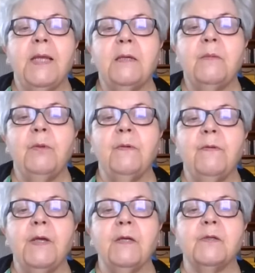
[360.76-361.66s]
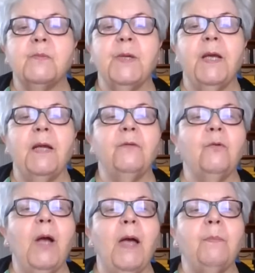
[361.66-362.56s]
Terrible things began to
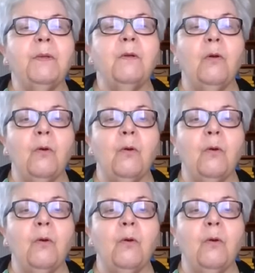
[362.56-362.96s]
happen